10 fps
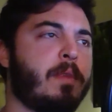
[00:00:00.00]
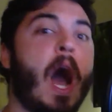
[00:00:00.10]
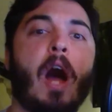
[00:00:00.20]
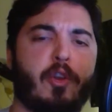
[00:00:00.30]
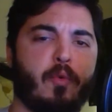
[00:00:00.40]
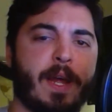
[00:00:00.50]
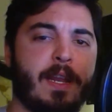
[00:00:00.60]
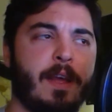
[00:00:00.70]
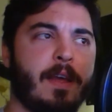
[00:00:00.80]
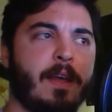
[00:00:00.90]

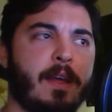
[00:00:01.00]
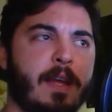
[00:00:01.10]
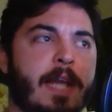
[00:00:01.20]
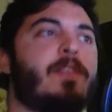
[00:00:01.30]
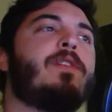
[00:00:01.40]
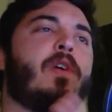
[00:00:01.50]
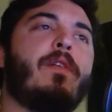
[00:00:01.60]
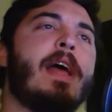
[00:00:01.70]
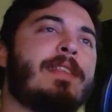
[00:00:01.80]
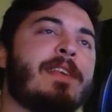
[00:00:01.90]
conduit. It's
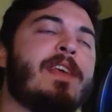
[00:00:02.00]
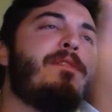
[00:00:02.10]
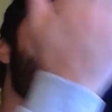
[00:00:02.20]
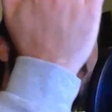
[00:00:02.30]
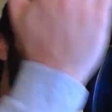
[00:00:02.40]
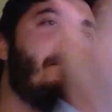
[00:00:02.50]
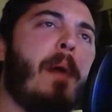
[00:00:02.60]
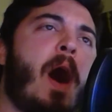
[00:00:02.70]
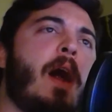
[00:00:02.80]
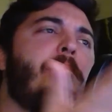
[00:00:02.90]
as if
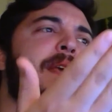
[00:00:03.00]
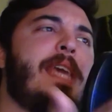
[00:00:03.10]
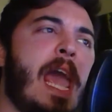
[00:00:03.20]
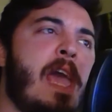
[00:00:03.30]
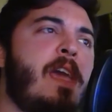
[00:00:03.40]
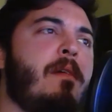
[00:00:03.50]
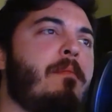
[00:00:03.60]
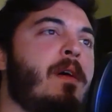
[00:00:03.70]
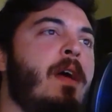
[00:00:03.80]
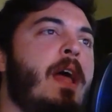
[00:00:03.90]
Bon
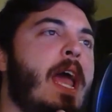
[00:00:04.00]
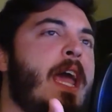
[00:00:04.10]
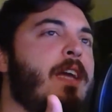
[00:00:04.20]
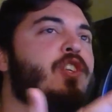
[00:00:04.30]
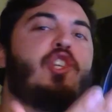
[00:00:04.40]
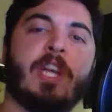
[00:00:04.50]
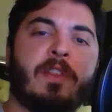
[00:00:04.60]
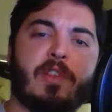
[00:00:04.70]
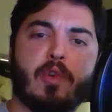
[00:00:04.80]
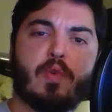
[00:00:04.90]
became a
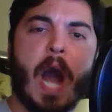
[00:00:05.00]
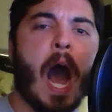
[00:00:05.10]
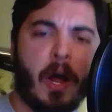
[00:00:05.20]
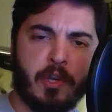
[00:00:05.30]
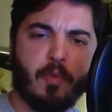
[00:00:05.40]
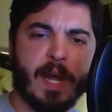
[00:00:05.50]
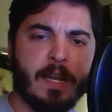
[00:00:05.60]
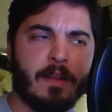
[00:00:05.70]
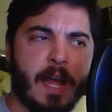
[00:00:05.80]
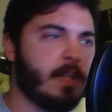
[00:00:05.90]
Shinzu
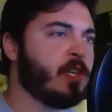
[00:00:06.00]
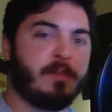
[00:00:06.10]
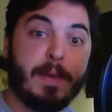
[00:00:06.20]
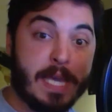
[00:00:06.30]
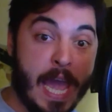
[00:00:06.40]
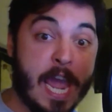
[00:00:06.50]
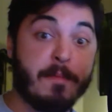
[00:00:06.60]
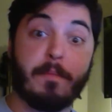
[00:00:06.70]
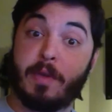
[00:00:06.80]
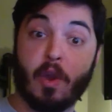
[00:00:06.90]
conduit and just
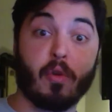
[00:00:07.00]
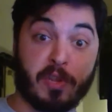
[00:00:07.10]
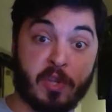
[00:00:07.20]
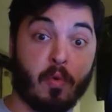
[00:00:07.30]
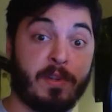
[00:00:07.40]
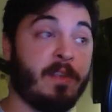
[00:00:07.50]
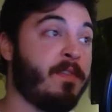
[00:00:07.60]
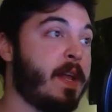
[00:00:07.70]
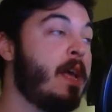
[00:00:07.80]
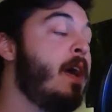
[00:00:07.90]
became a pure source
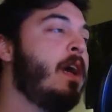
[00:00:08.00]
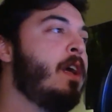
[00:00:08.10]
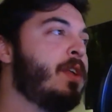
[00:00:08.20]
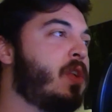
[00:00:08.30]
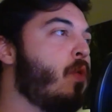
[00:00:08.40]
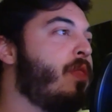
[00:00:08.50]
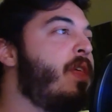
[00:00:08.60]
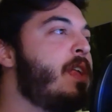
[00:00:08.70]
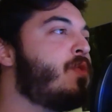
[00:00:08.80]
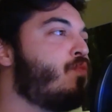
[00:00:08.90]
of it. So
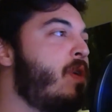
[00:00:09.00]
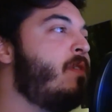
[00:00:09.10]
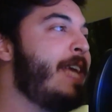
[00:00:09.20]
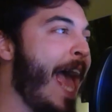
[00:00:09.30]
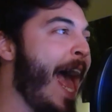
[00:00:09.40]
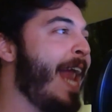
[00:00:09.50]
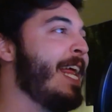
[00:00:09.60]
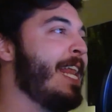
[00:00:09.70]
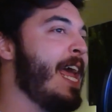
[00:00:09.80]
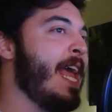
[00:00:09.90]
this really
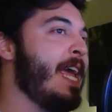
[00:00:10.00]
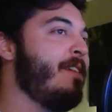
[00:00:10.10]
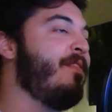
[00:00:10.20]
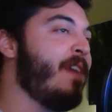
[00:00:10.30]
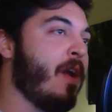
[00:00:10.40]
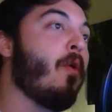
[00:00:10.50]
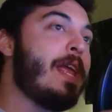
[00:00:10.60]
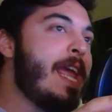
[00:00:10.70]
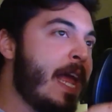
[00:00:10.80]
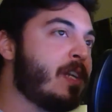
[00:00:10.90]
added a
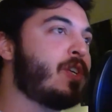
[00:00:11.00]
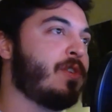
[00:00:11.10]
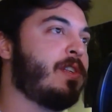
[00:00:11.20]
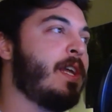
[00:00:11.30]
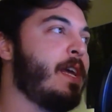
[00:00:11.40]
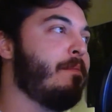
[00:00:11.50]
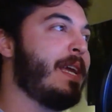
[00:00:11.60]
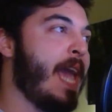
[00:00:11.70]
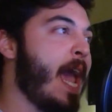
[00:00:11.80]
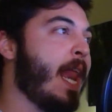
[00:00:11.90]
very interesting
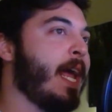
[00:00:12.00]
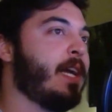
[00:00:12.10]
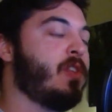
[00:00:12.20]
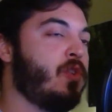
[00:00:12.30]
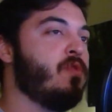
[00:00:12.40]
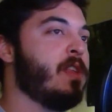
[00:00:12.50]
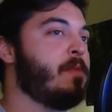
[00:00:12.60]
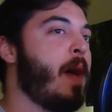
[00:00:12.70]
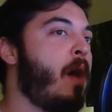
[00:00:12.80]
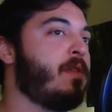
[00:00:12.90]
mechanic to
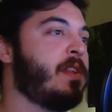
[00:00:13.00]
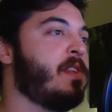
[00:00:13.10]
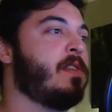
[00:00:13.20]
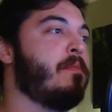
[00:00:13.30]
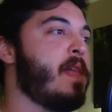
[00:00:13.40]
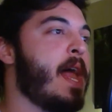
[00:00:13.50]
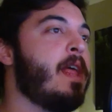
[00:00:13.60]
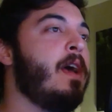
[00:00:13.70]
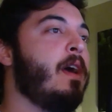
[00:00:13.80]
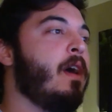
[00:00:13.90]
this power system that